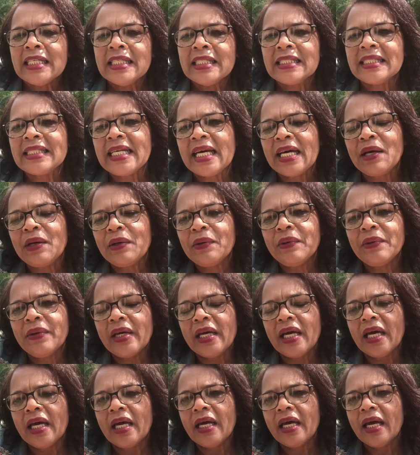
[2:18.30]
So
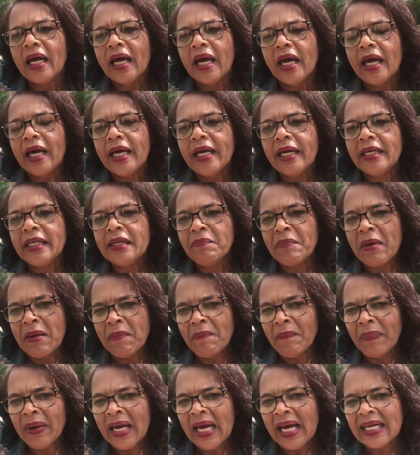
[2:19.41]

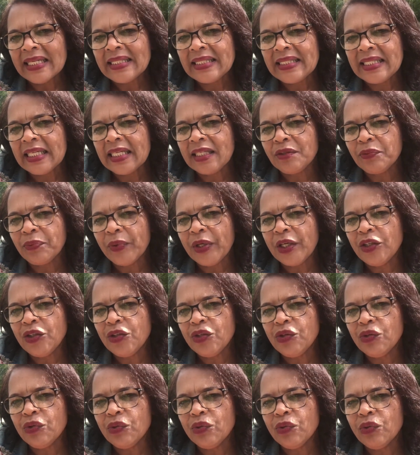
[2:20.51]
remember I said when
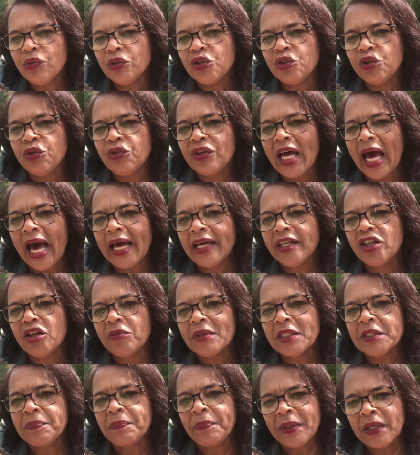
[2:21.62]
you do the
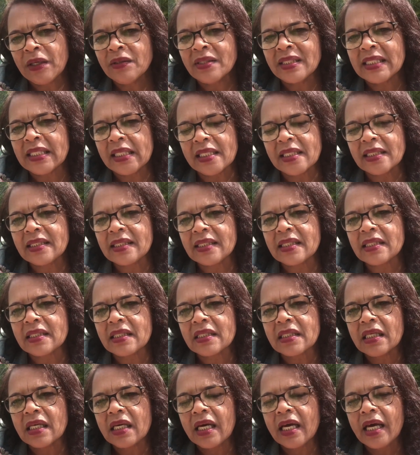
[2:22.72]
IQMS process,
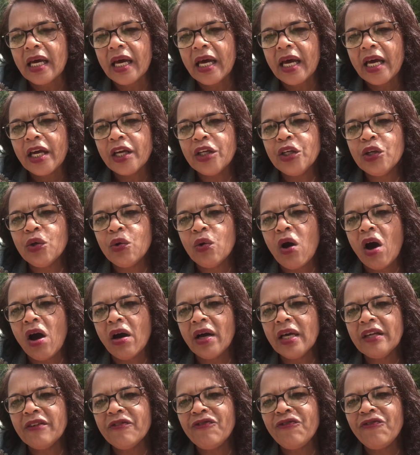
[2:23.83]
you
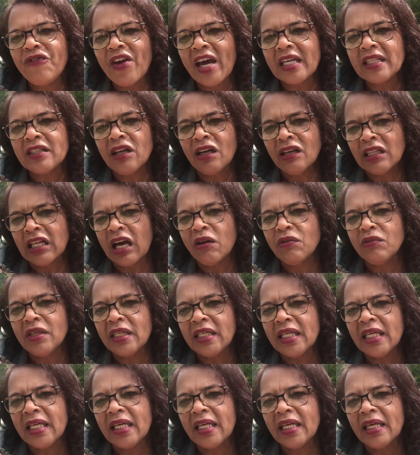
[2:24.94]
are in fact not
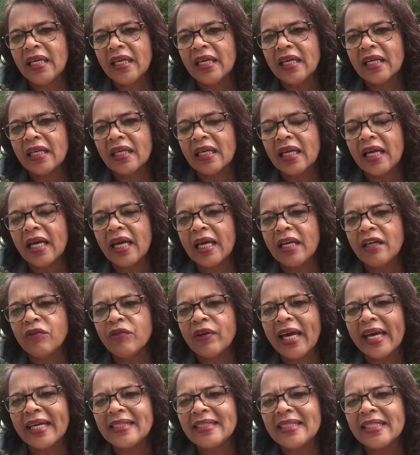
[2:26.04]
only
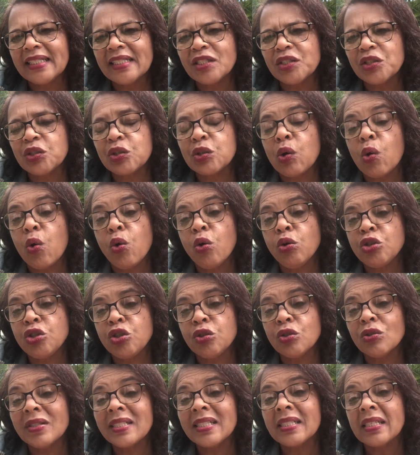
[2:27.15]
allocating a score
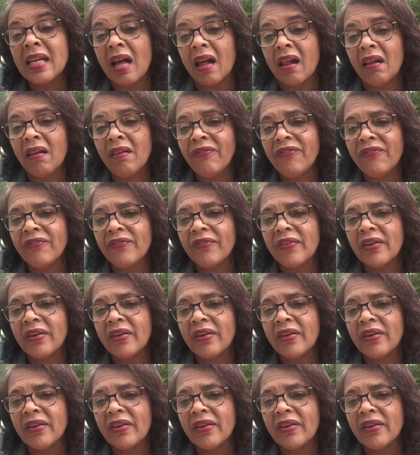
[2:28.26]
to yourself,